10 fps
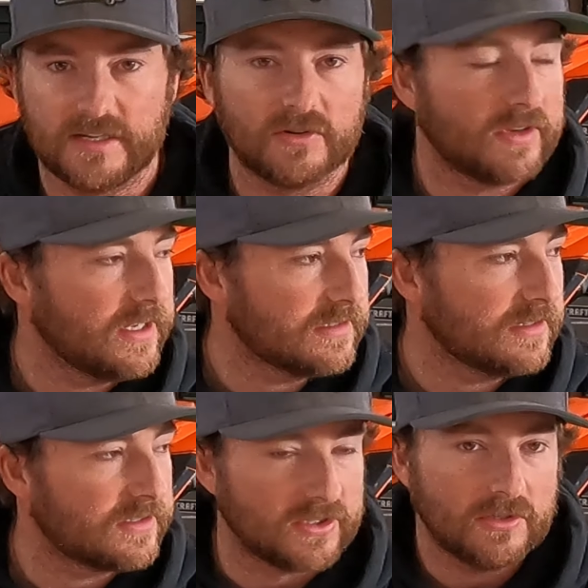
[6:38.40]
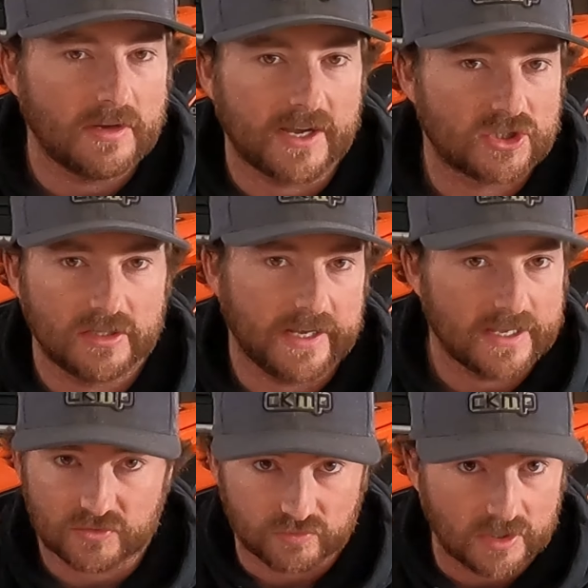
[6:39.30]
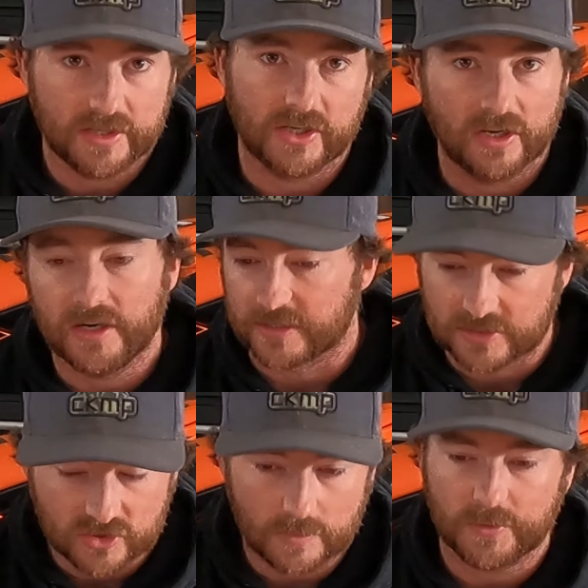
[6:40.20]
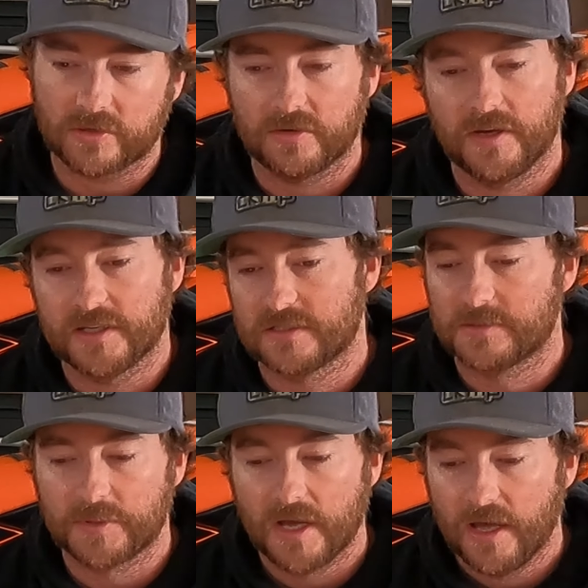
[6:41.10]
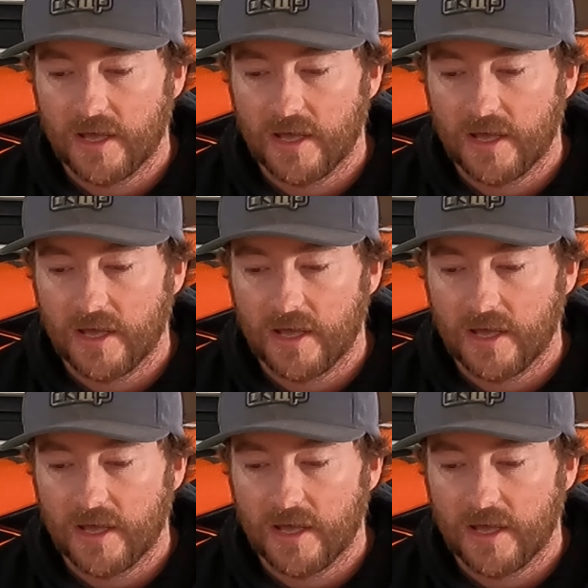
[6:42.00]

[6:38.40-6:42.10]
see a reason to actually. Like it's really good. It's super crisp.